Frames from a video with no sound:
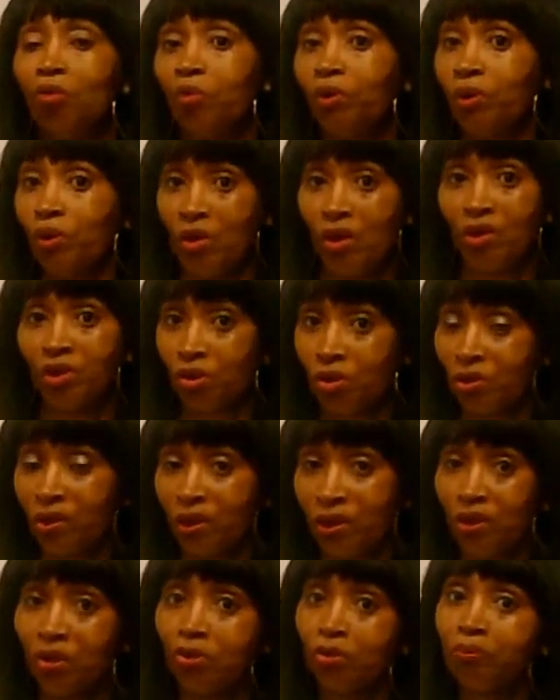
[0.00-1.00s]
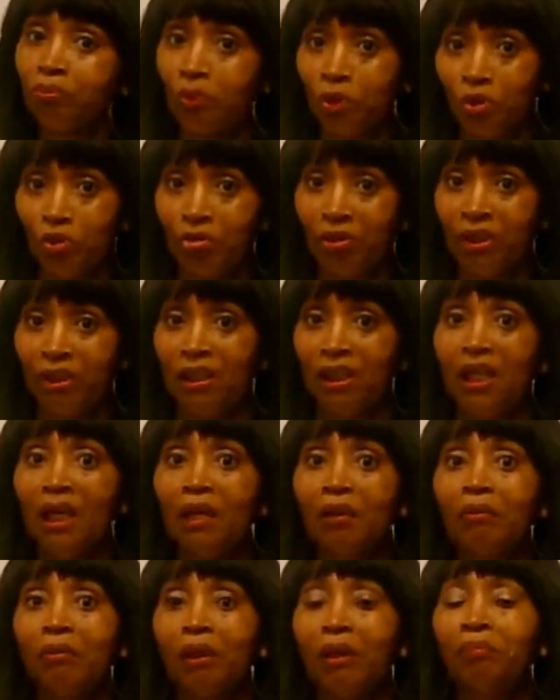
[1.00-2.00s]
We're also going to do a movie,
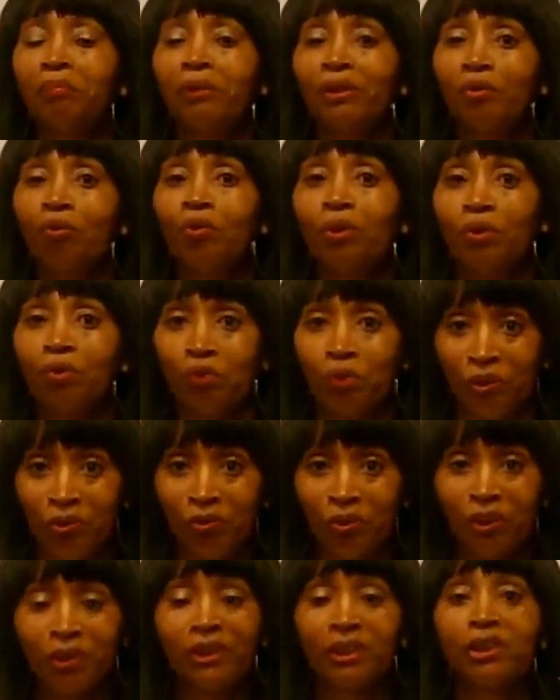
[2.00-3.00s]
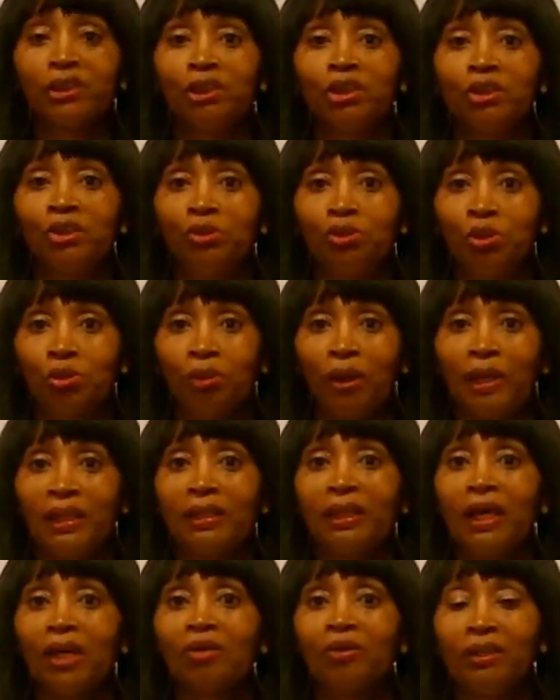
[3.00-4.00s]
but what we really could use right
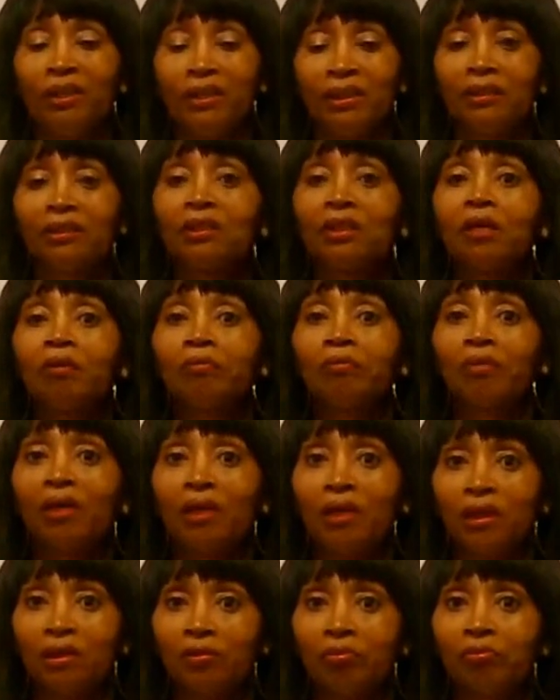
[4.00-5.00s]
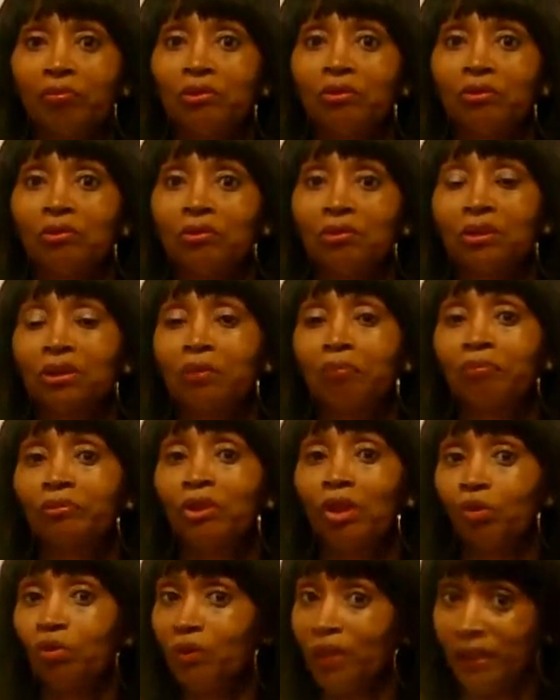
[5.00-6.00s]
now is some
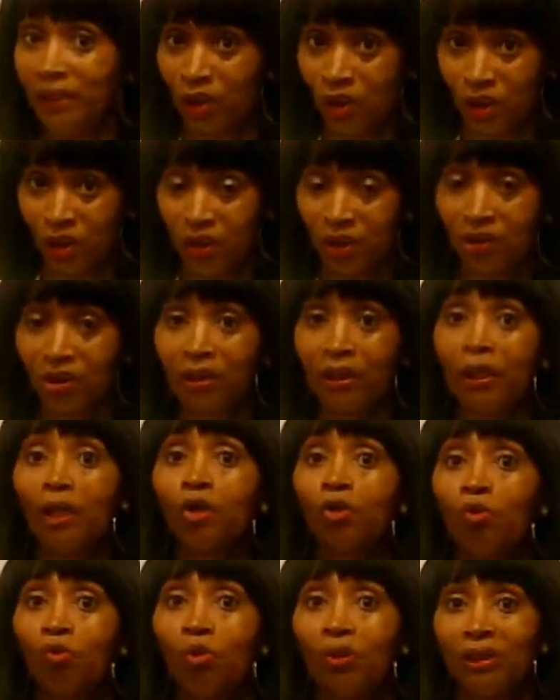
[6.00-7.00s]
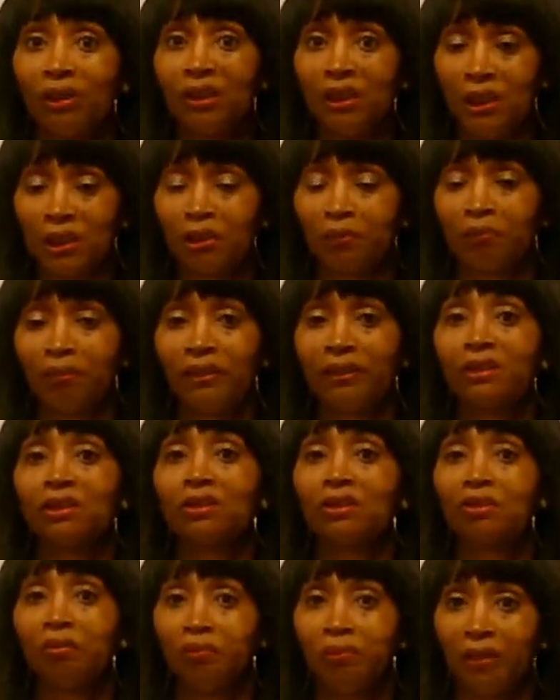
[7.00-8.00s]
donations to help with the
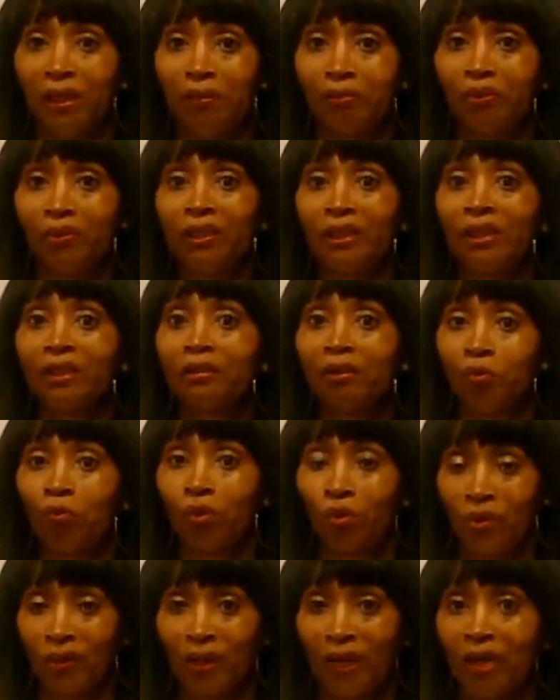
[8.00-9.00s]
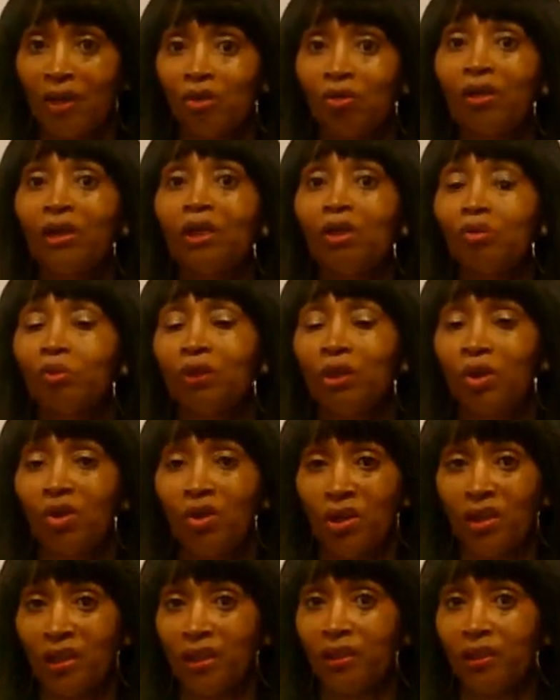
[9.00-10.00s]
expense to be able to get the word out
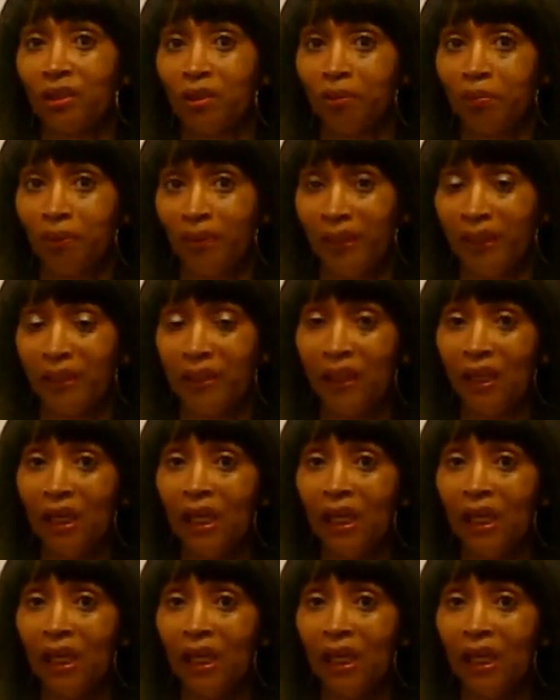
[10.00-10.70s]
regarding this play.